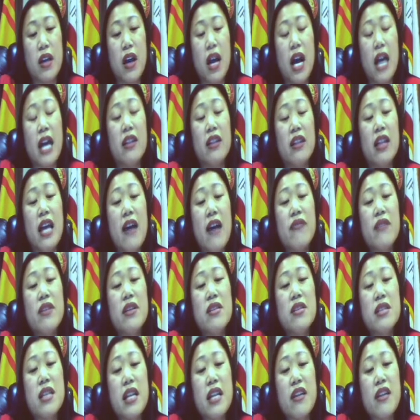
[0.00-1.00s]
I love the
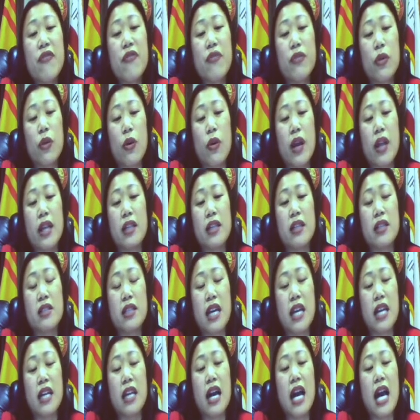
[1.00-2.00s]
Senate floor and
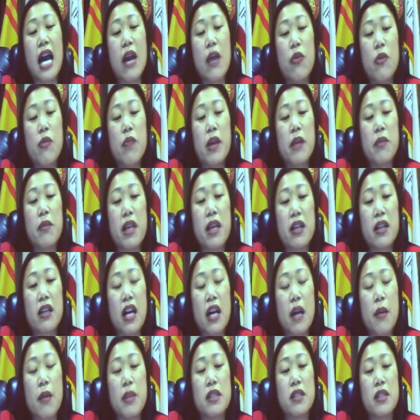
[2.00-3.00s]
decided I will make my
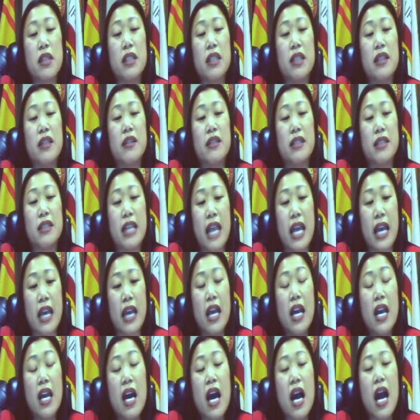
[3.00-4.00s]
comments and let them think.
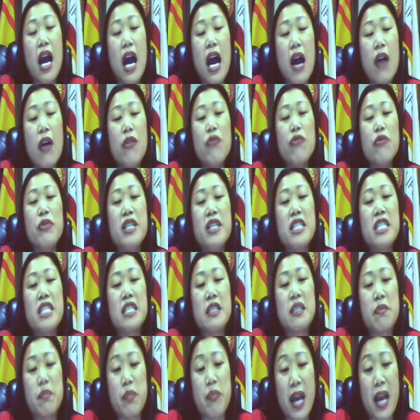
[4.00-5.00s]
Out of
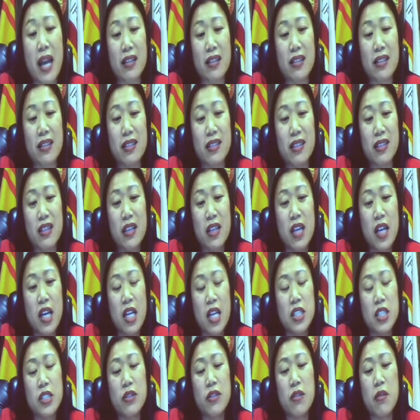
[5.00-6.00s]
respect
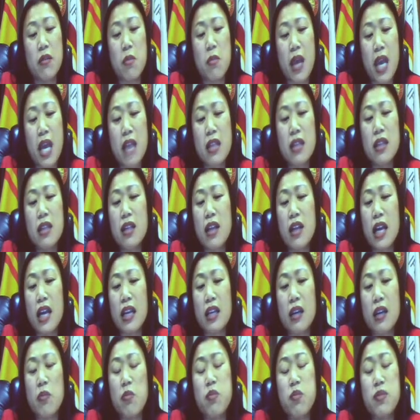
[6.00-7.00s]
to the man that
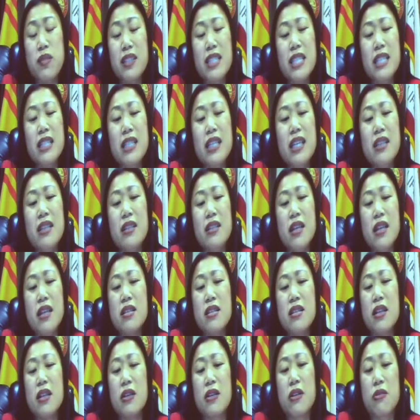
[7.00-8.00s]
I completely
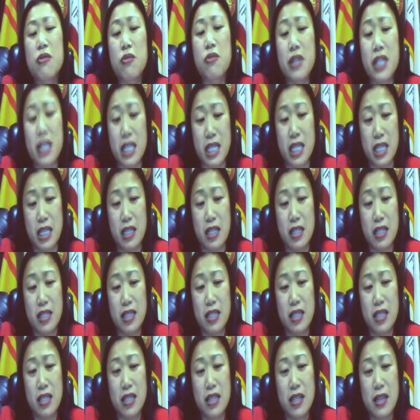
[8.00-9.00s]
disagree,
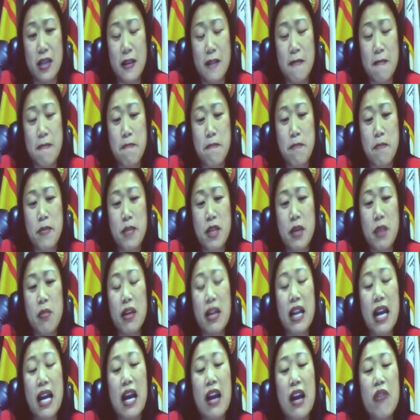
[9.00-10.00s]
but
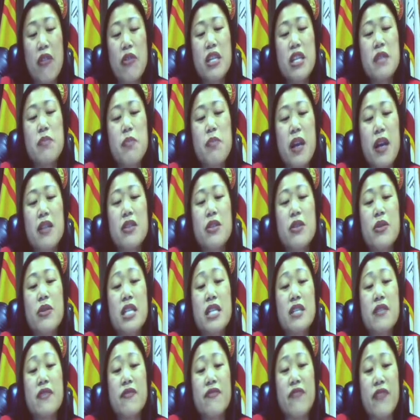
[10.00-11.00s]
out of respect to
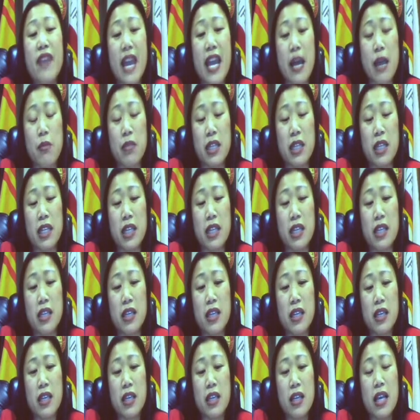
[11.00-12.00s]
his family
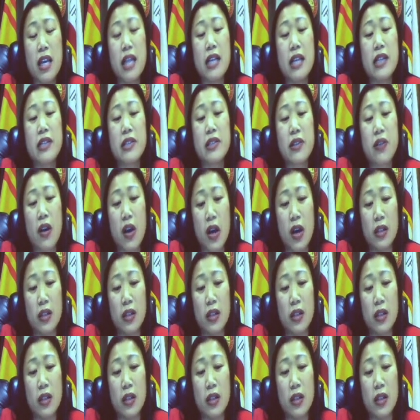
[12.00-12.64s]
and his